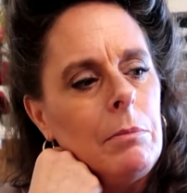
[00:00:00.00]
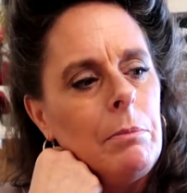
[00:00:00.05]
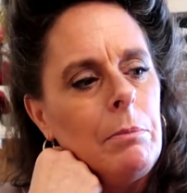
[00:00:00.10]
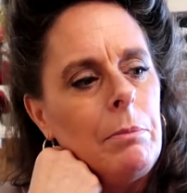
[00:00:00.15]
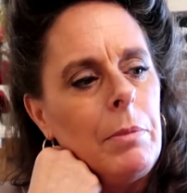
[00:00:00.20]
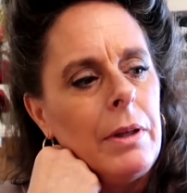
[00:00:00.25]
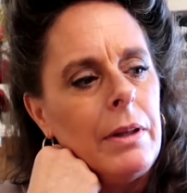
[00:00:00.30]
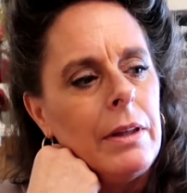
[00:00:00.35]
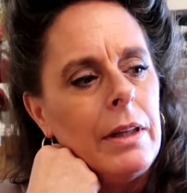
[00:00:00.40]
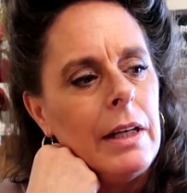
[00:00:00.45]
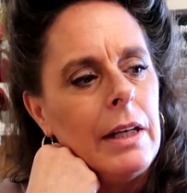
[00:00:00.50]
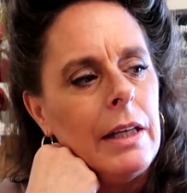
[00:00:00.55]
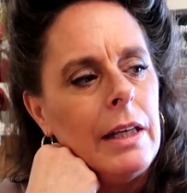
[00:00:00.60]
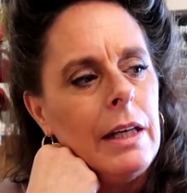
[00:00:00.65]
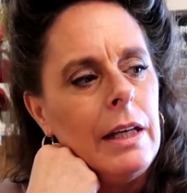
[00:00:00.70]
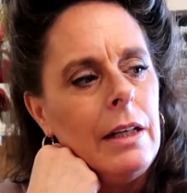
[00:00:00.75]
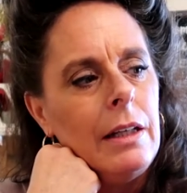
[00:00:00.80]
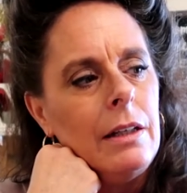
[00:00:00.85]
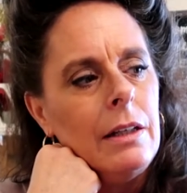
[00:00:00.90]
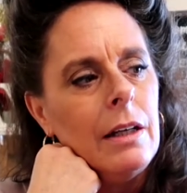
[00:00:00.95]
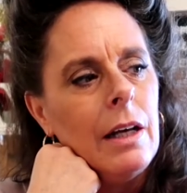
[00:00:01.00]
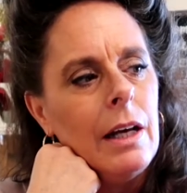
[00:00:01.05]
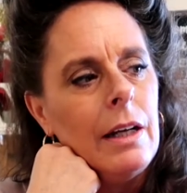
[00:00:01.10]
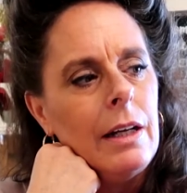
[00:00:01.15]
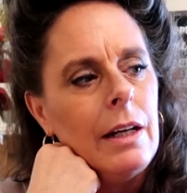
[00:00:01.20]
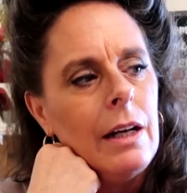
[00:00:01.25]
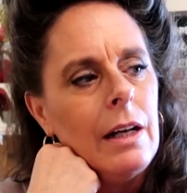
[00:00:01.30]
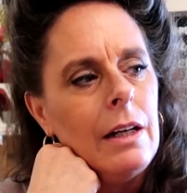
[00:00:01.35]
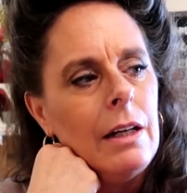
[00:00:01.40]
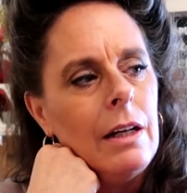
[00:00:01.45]
been thinking,
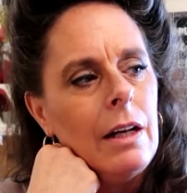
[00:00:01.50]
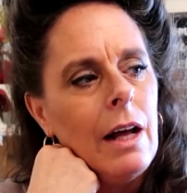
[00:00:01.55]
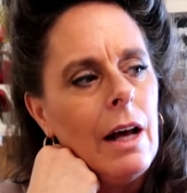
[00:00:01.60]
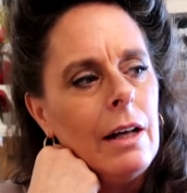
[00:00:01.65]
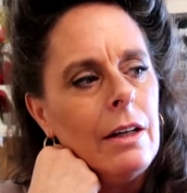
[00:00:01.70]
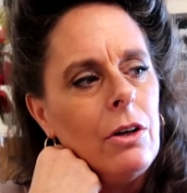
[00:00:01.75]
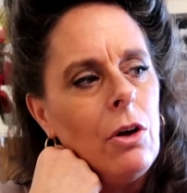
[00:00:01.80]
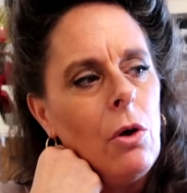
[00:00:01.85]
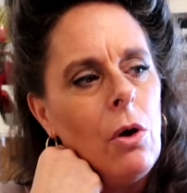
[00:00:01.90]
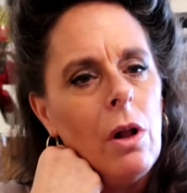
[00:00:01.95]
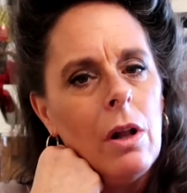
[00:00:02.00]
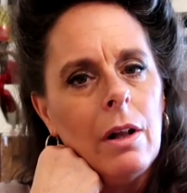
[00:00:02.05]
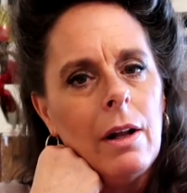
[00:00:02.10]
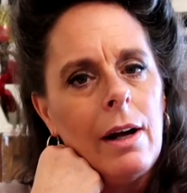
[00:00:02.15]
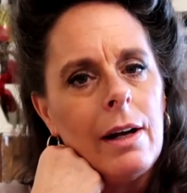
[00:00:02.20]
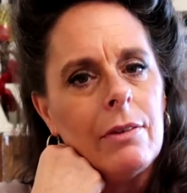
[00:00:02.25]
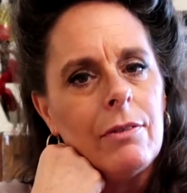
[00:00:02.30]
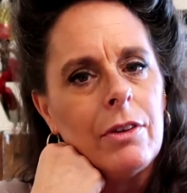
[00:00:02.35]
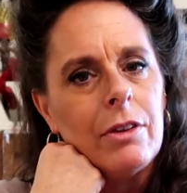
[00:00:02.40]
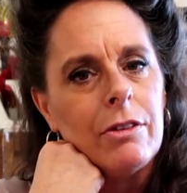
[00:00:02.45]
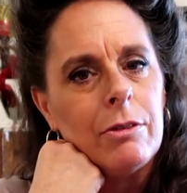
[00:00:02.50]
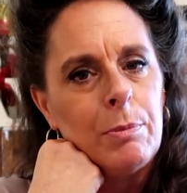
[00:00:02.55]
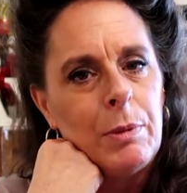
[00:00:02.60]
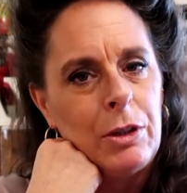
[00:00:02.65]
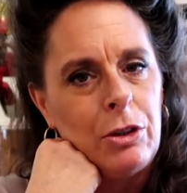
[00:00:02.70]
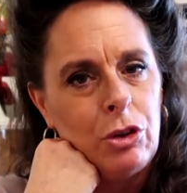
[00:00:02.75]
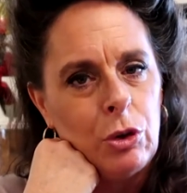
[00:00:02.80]
and I know a lot of us have been